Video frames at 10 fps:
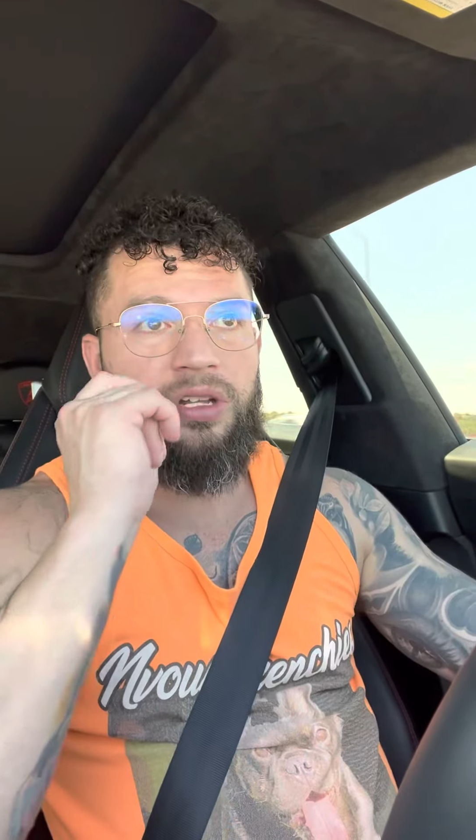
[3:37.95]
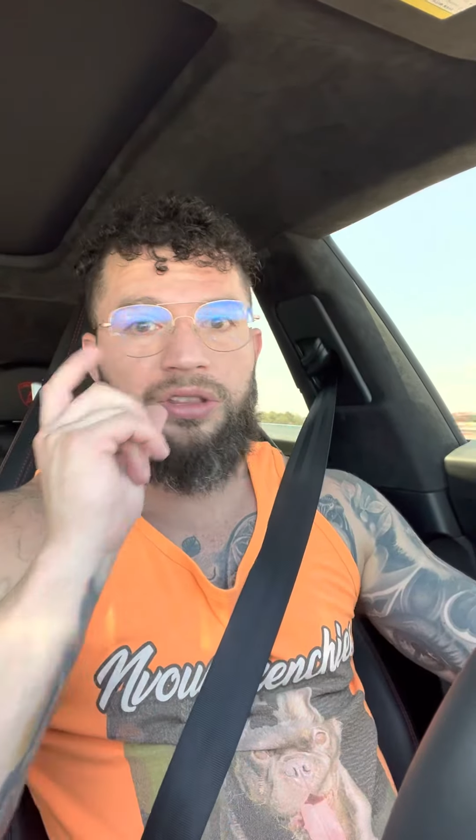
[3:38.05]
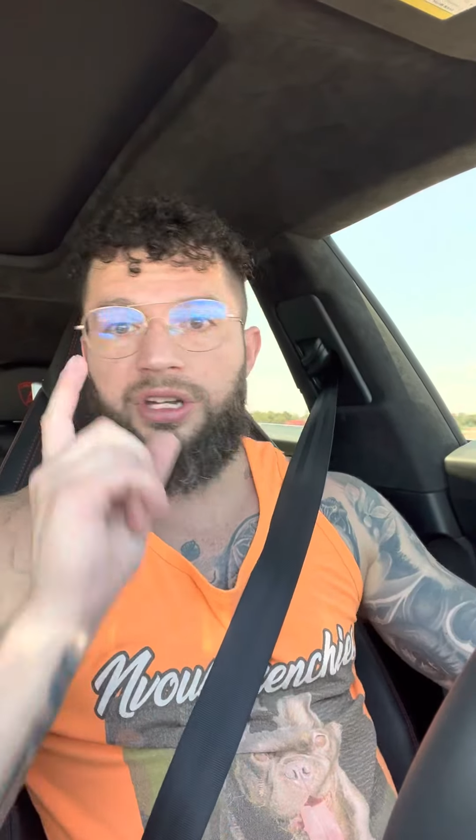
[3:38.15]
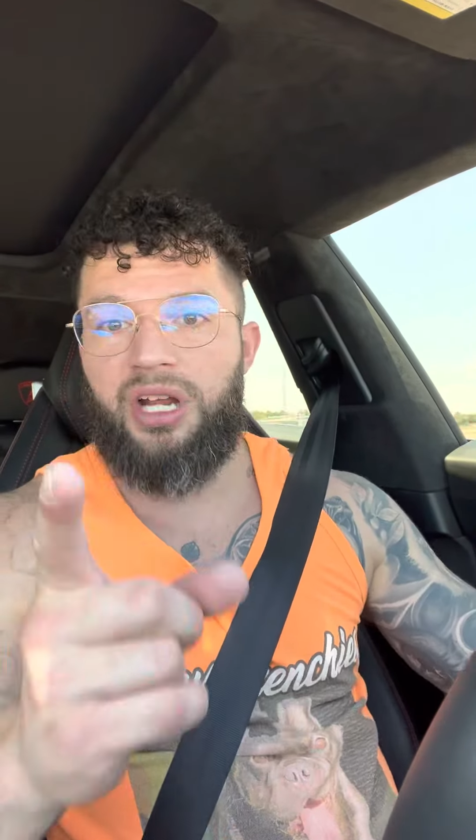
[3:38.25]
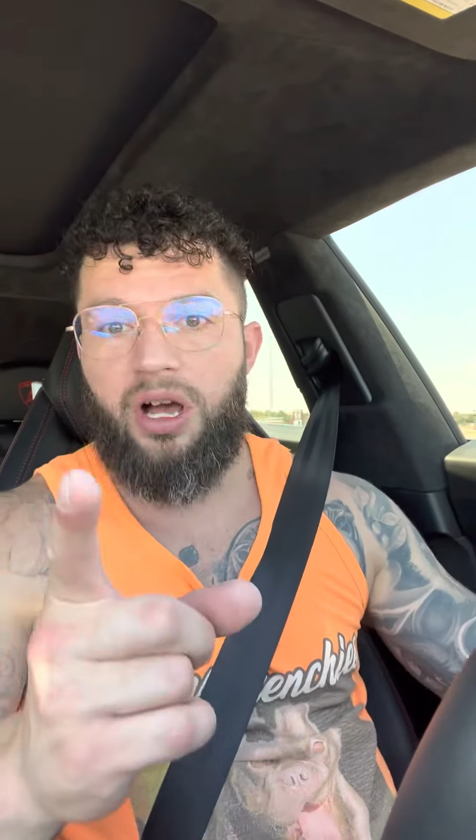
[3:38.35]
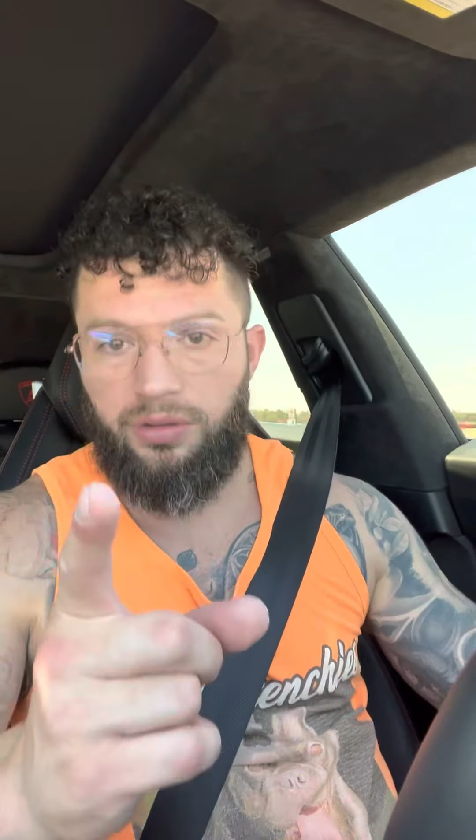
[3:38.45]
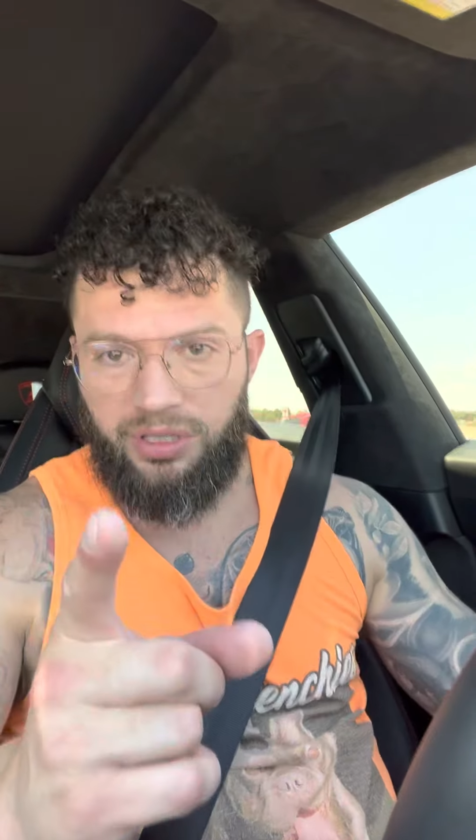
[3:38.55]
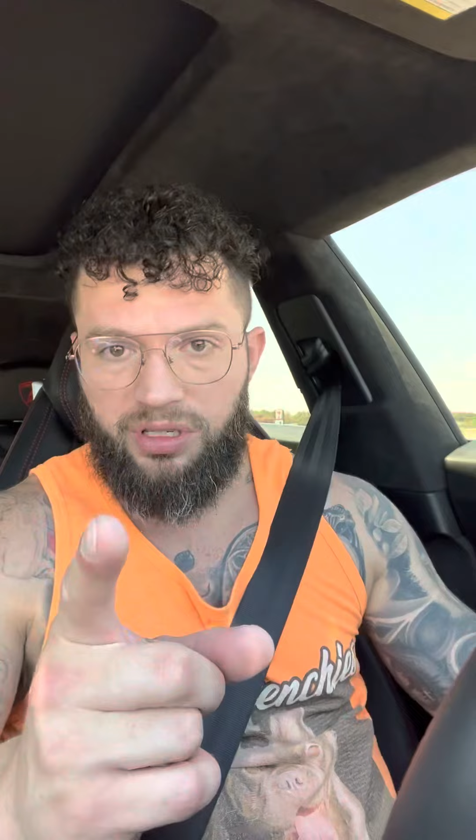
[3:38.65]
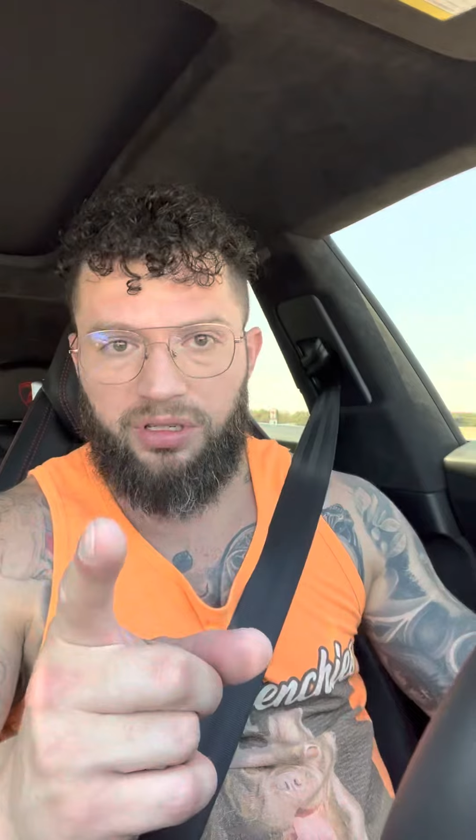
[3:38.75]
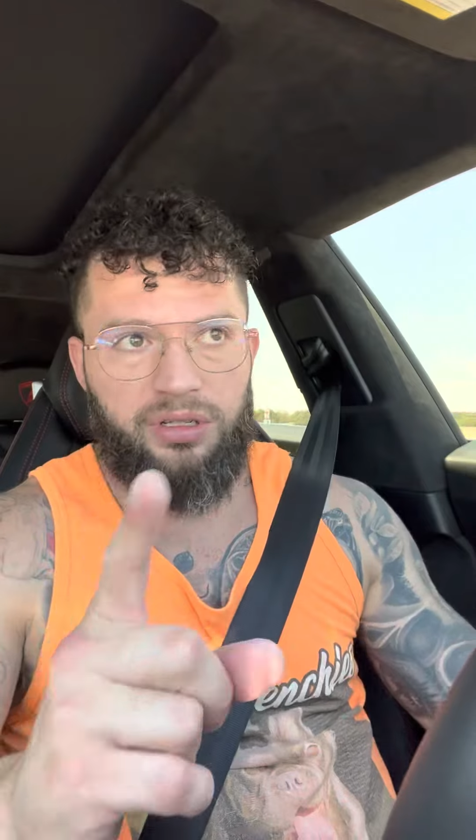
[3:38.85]
The
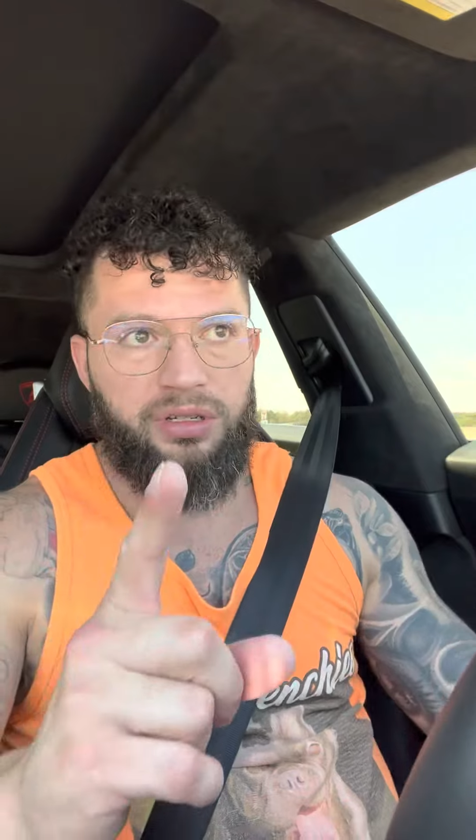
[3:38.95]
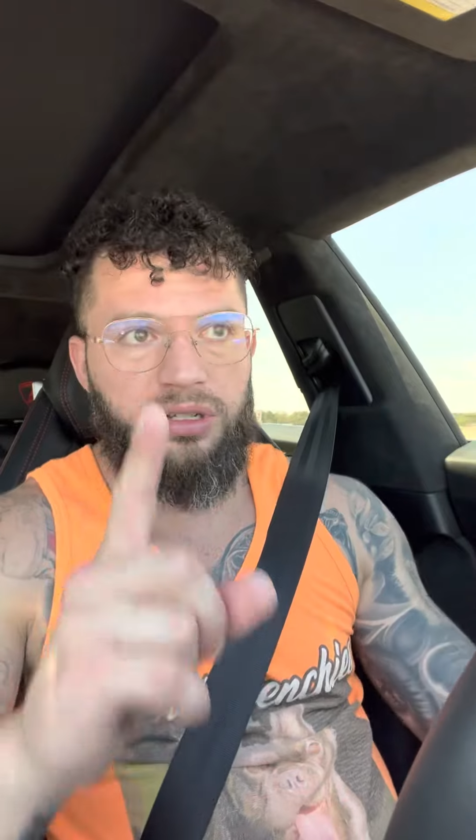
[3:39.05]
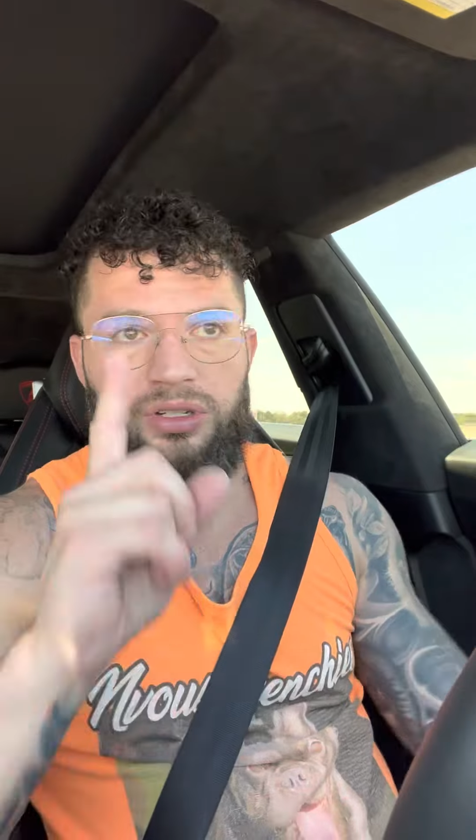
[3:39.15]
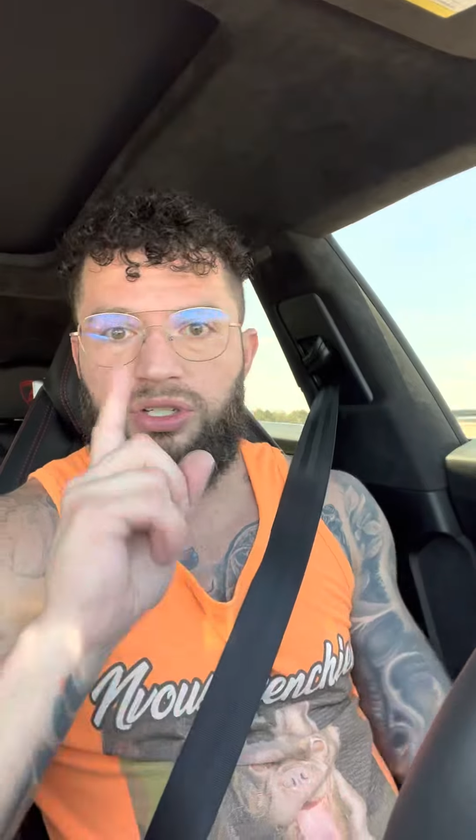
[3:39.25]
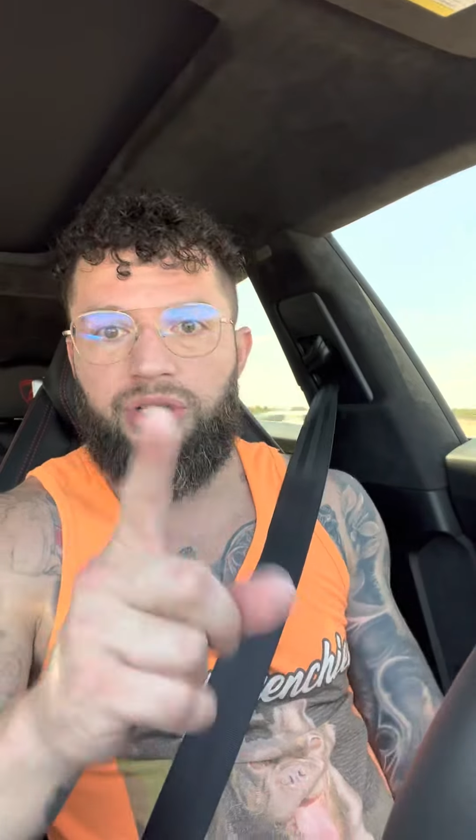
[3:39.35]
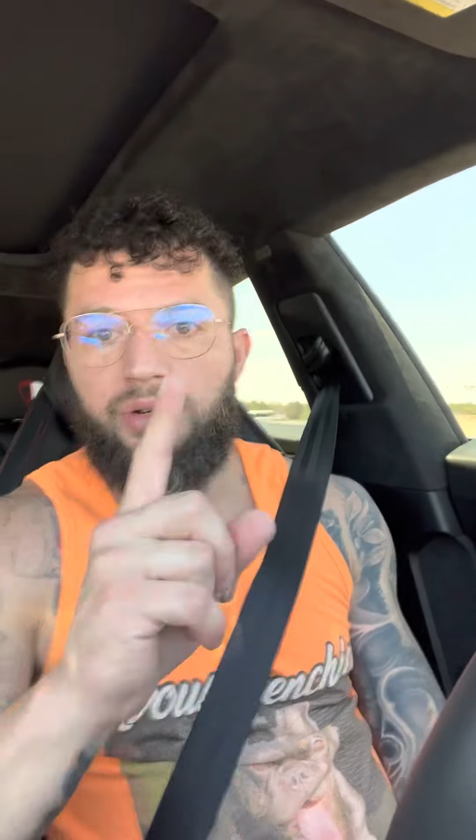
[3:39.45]
don'ts. Do